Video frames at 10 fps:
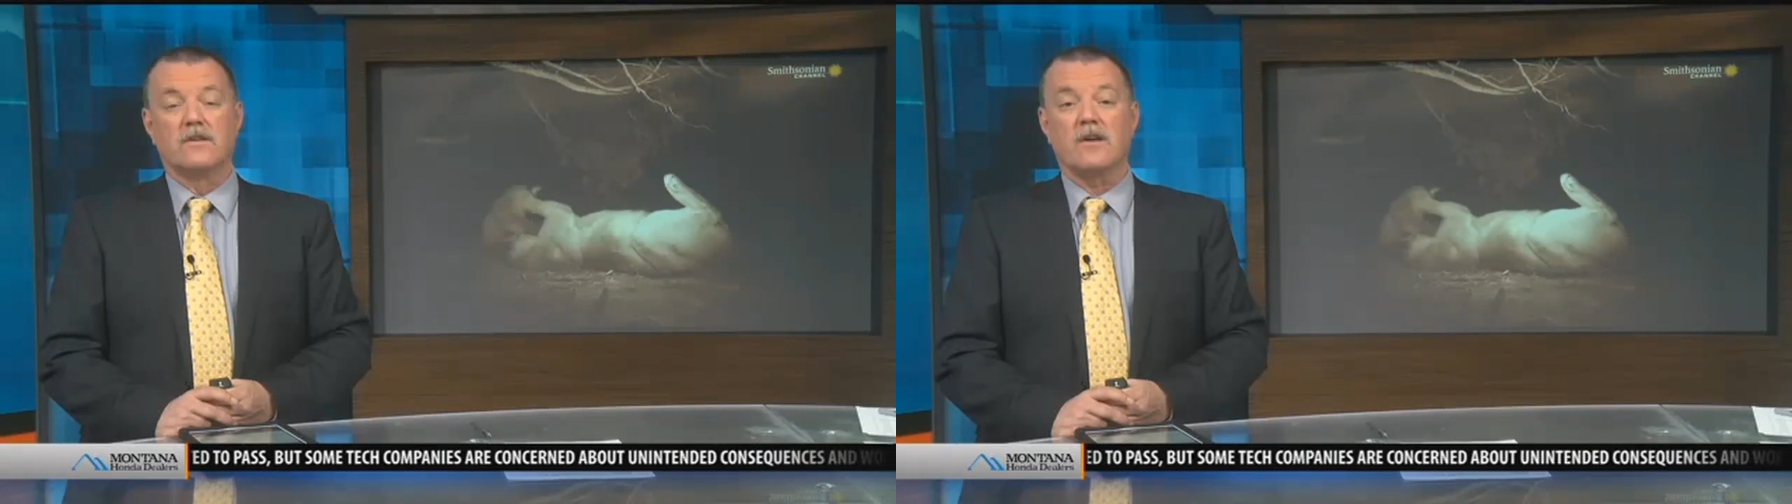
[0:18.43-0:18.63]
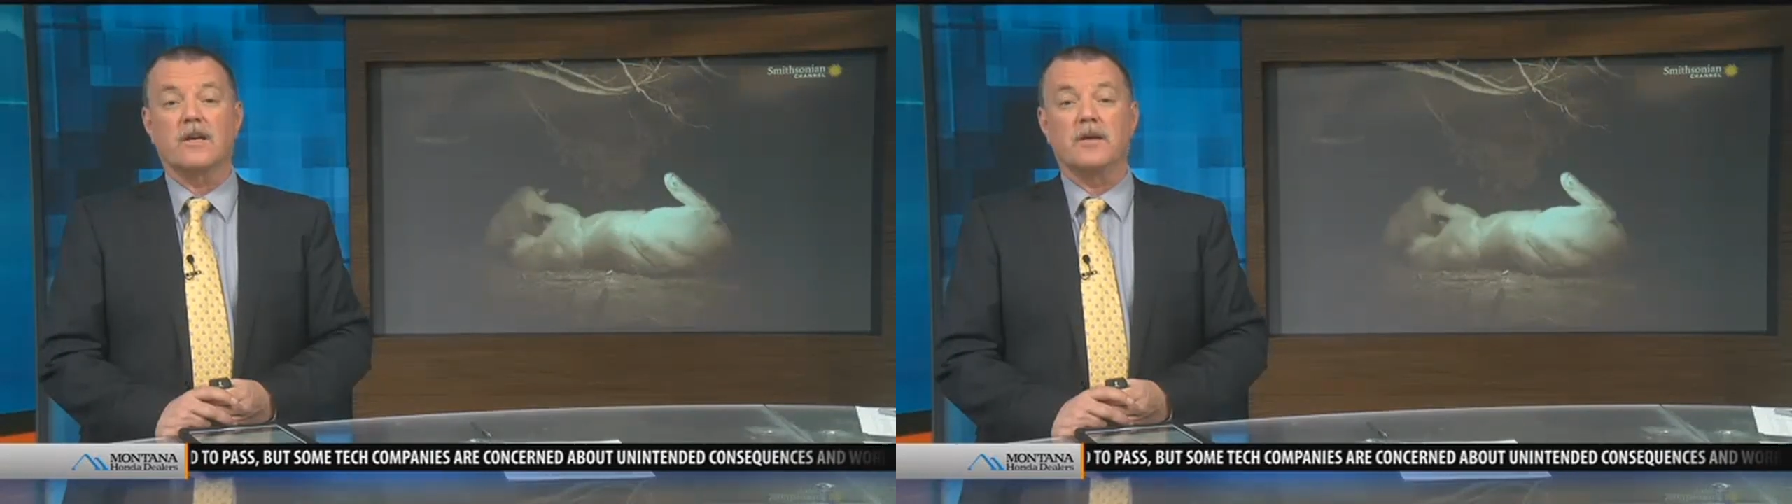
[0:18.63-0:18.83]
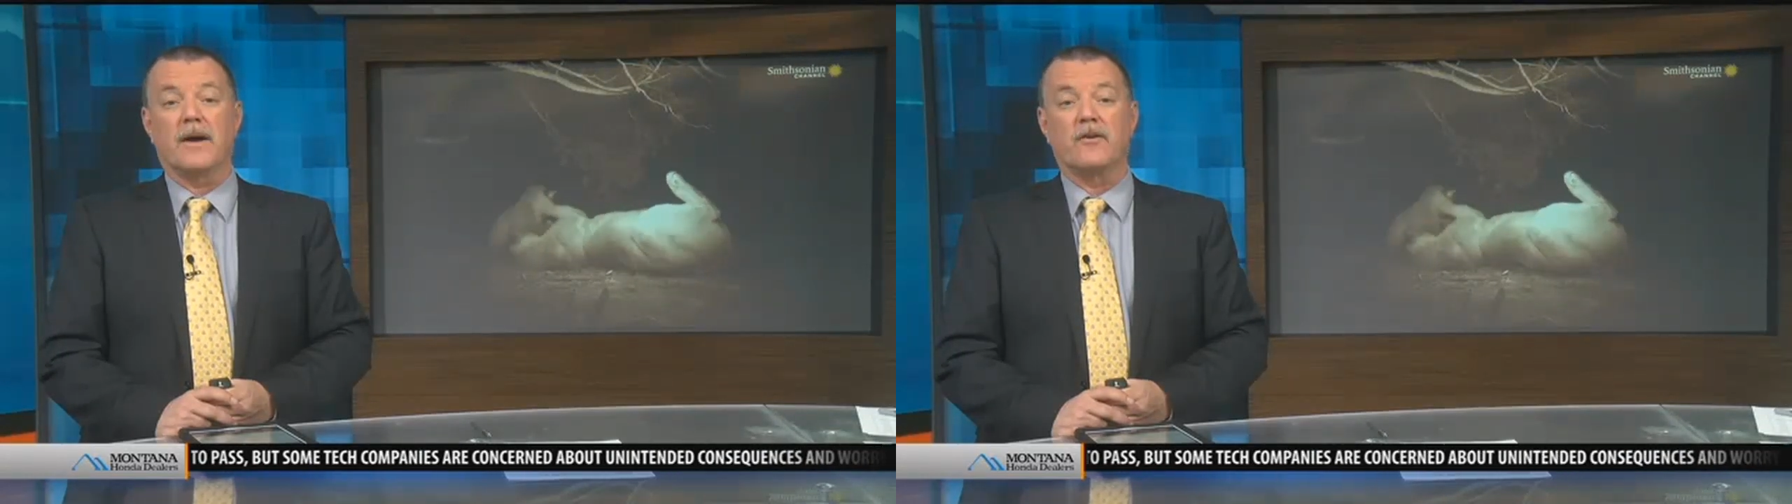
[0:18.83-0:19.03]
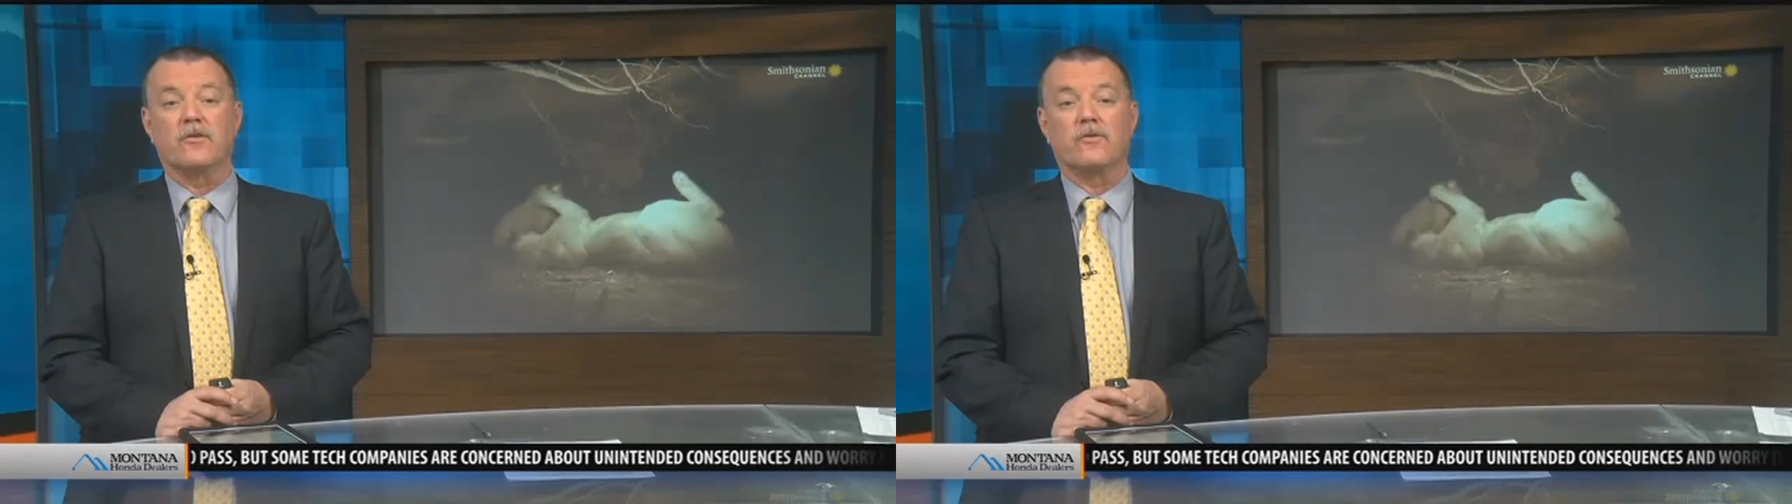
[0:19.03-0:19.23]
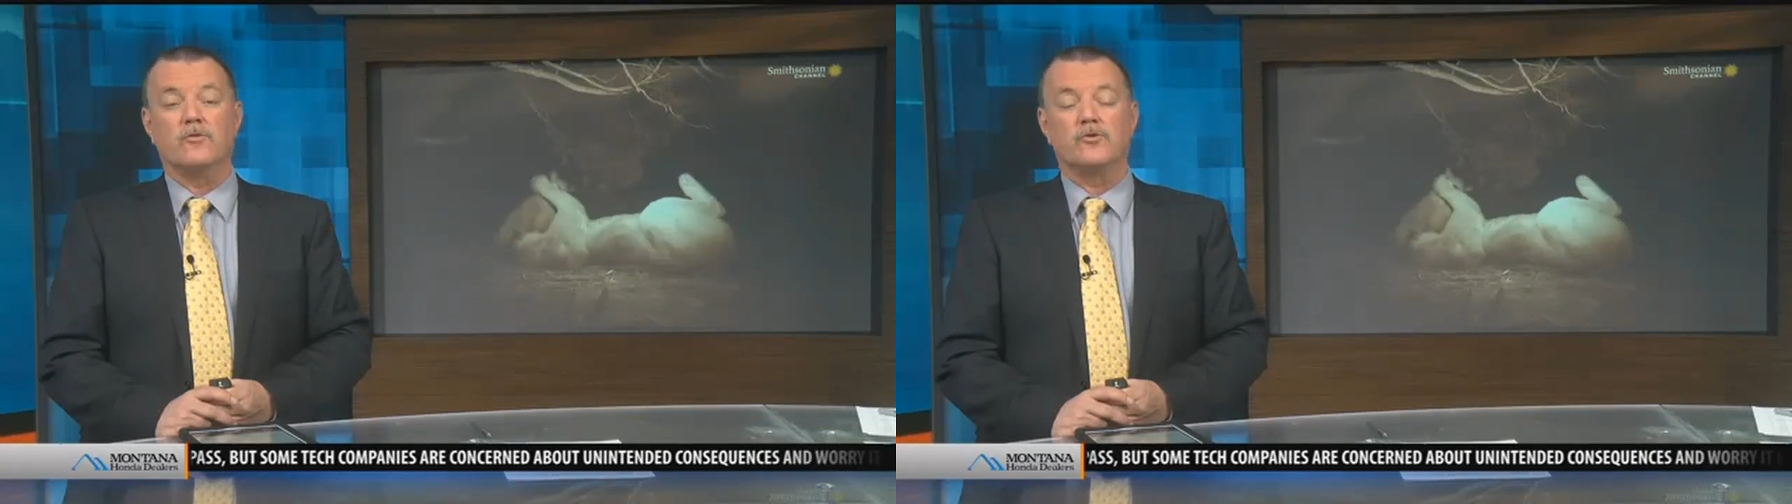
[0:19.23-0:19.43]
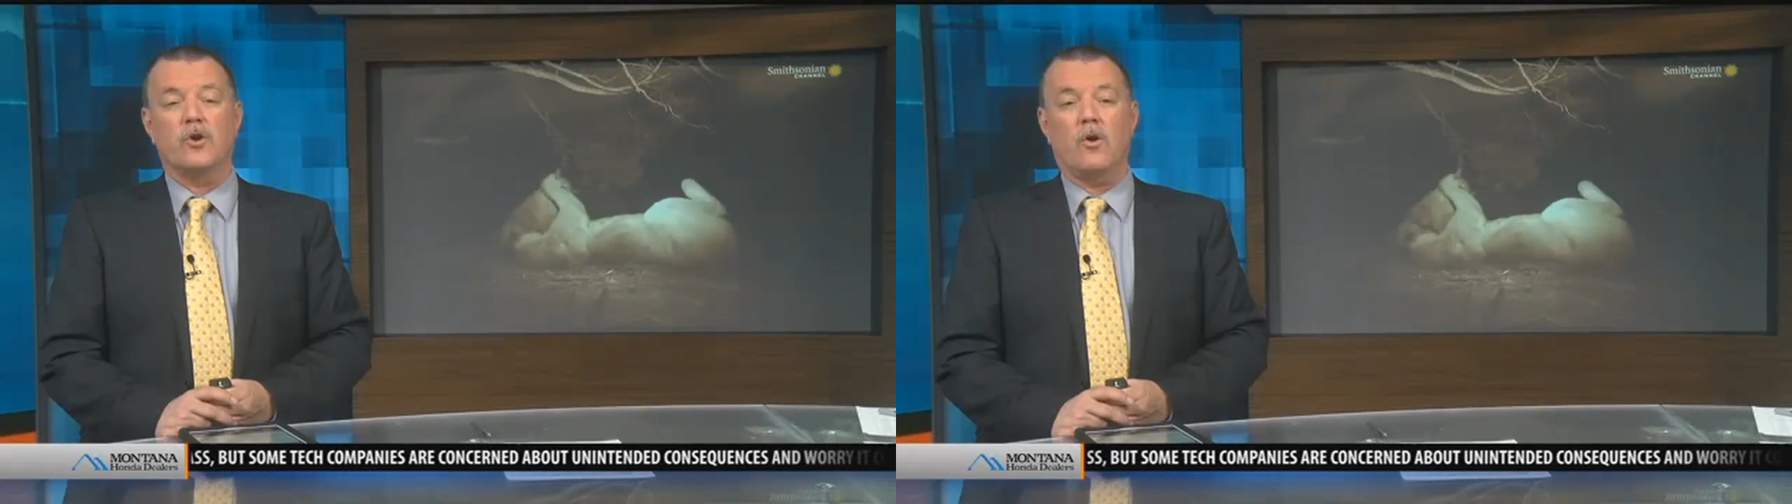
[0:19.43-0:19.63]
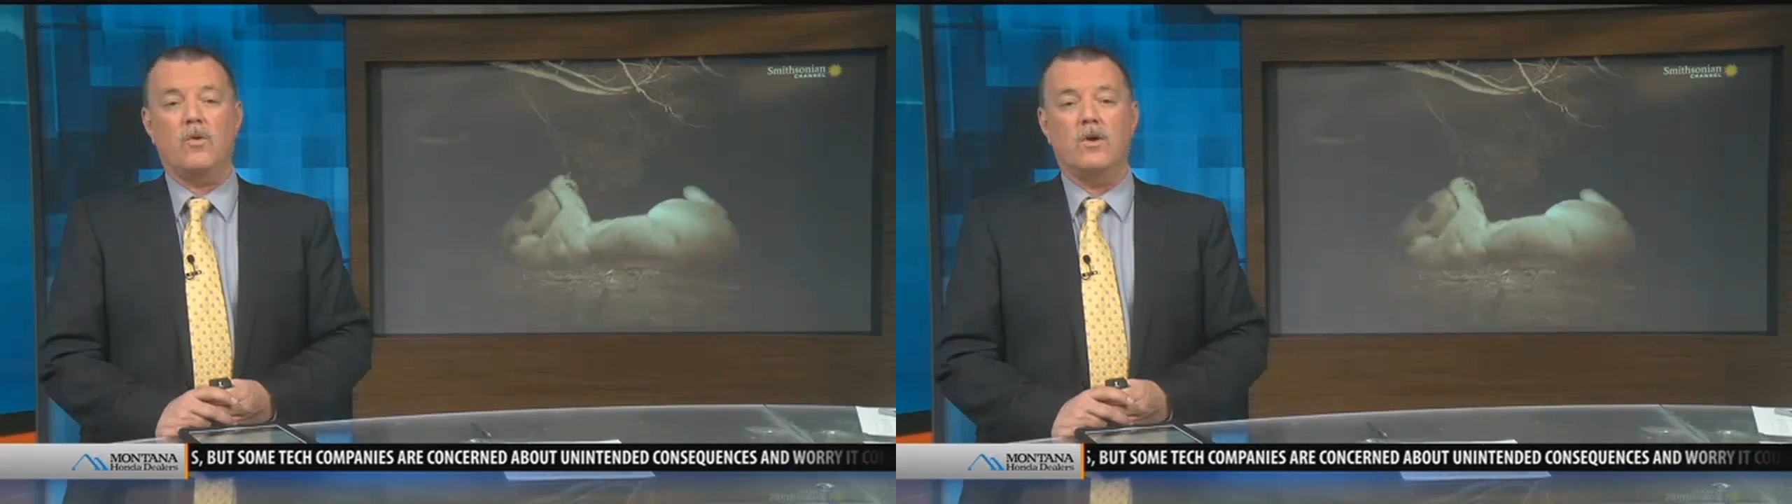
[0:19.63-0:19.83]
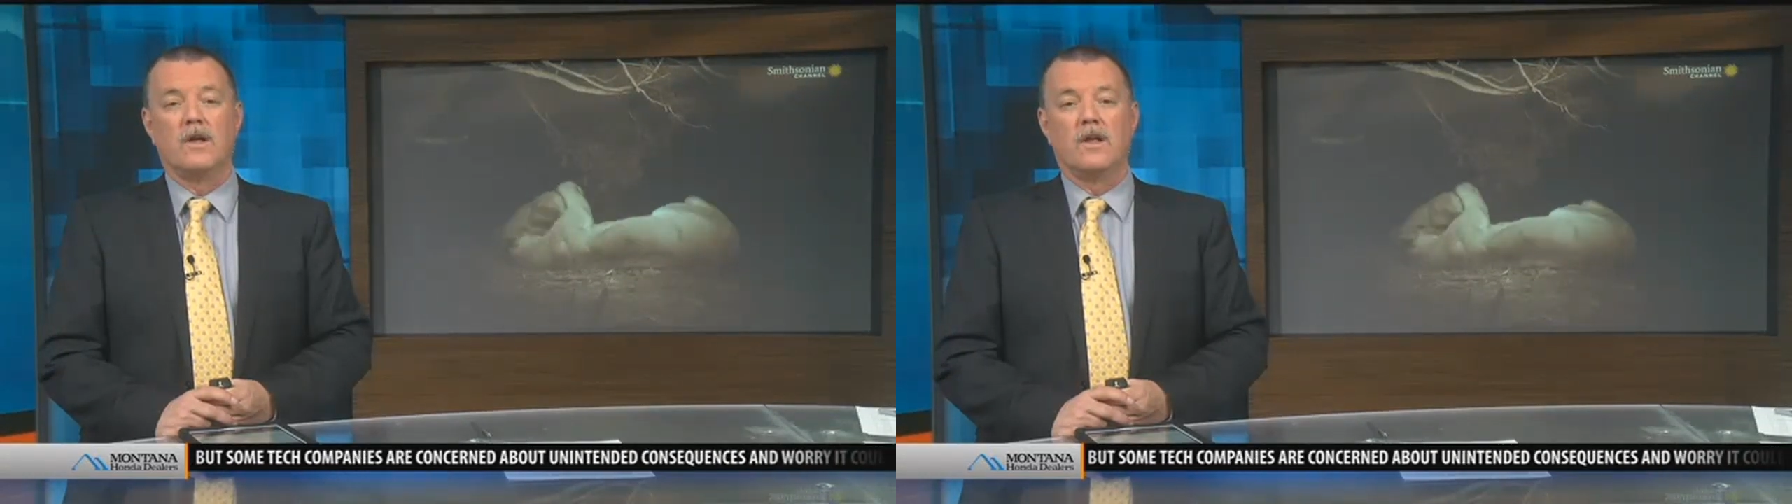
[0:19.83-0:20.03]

talking about his new show,